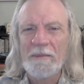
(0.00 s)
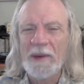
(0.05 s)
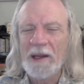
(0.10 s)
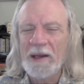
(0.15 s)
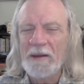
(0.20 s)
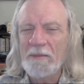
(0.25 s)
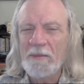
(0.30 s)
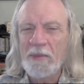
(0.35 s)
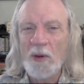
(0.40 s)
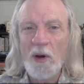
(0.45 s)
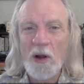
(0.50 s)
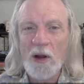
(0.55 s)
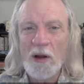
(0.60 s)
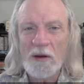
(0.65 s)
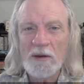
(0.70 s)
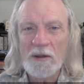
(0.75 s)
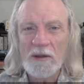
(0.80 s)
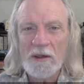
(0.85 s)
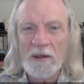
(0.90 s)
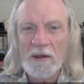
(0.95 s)
but
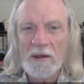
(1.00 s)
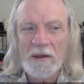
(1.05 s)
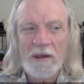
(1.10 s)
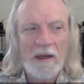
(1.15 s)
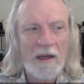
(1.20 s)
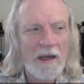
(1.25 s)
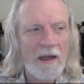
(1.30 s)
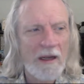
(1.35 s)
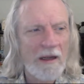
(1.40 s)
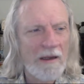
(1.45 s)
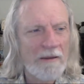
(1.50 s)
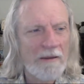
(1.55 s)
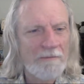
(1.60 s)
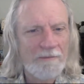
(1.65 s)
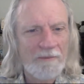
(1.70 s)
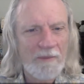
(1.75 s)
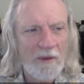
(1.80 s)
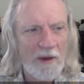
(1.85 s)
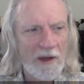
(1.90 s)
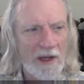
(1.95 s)
Paul, uh,
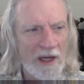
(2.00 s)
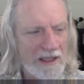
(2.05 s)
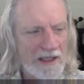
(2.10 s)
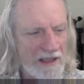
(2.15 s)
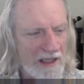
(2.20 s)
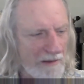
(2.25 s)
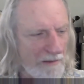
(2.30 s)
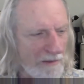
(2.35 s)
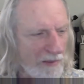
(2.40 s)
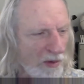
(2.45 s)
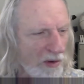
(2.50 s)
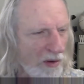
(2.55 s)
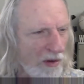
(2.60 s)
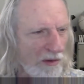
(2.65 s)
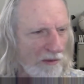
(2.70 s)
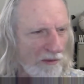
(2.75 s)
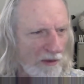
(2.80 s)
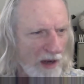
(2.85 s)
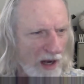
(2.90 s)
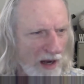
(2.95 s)
they say
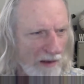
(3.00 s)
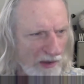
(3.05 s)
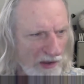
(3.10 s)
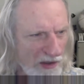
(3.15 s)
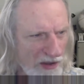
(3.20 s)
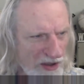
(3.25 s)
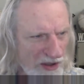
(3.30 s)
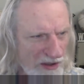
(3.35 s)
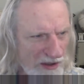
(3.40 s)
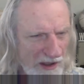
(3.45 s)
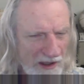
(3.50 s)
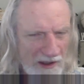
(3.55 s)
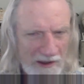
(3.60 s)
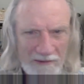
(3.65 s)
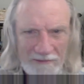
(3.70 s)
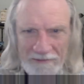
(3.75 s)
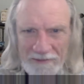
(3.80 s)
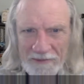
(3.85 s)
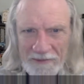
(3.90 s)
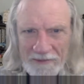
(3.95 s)
Paul Roberts, uh,
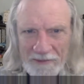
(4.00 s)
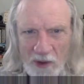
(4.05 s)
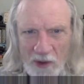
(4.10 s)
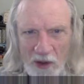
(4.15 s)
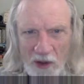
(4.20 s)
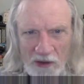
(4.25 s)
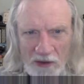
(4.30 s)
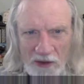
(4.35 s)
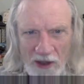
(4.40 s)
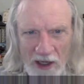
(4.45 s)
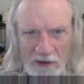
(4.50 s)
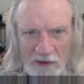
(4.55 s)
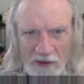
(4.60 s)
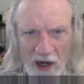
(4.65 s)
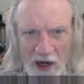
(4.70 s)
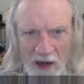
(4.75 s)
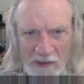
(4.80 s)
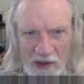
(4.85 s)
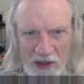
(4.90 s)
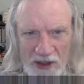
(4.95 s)
Paul Craig
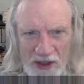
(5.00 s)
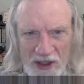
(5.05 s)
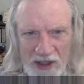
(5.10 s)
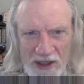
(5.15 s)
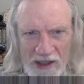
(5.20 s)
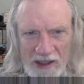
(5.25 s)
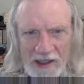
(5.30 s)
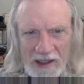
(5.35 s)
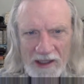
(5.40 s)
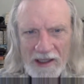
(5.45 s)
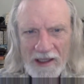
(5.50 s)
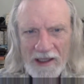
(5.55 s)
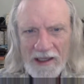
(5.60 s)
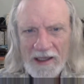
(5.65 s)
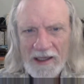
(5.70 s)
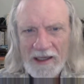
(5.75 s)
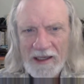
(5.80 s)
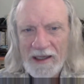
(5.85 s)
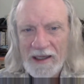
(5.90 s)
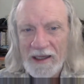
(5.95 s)
Roberts,
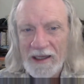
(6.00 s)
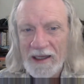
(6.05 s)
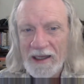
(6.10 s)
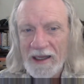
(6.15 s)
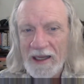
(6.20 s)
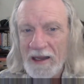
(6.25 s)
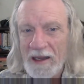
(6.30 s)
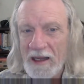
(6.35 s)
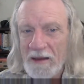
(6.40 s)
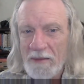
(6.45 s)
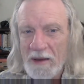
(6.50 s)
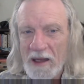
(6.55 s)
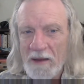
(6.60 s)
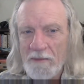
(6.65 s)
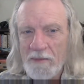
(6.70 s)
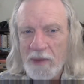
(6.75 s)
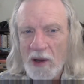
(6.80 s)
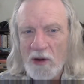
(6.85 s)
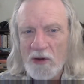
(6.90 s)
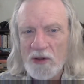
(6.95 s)
he
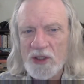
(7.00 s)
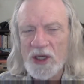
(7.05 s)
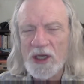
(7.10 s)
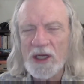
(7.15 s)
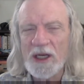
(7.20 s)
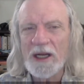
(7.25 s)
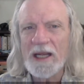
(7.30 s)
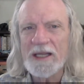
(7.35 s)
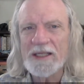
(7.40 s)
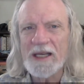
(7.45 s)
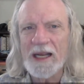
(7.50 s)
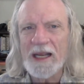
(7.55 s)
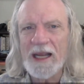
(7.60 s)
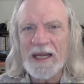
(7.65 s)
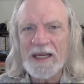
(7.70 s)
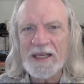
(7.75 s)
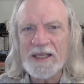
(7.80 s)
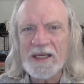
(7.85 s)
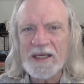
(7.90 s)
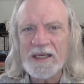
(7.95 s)
he posted it as a
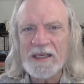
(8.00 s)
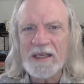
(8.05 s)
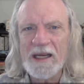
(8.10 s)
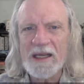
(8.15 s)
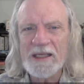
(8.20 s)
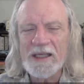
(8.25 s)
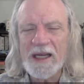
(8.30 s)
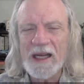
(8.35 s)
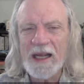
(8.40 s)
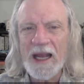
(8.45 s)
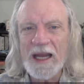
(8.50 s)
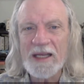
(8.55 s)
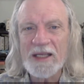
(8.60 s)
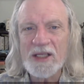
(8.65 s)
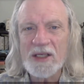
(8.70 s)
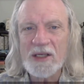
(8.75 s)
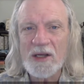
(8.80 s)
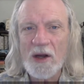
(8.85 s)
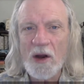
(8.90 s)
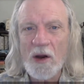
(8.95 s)
guest as a
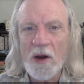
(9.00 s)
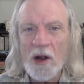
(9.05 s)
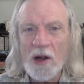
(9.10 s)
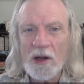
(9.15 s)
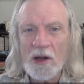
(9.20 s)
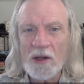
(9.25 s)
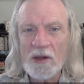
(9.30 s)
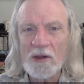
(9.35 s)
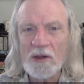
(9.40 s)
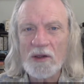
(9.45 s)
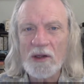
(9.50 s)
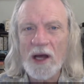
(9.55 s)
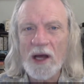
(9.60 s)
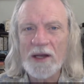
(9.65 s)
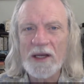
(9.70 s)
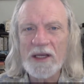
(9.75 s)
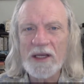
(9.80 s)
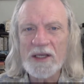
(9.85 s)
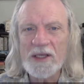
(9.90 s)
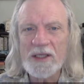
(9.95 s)
guest article
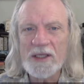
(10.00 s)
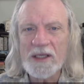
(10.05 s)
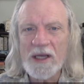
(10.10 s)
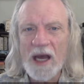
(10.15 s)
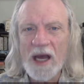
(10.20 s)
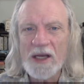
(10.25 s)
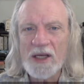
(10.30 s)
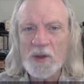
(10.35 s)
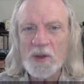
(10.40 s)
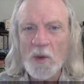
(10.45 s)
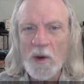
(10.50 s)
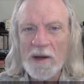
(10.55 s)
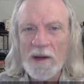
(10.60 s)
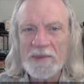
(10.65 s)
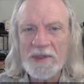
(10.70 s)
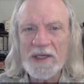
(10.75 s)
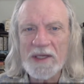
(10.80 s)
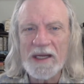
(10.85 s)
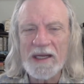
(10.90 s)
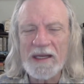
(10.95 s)
on his on his
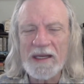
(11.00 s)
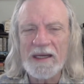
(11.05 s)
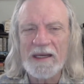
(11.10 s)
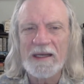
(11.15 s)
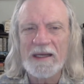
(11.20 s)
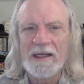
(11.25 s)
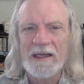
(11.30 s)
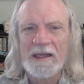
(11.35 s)
website.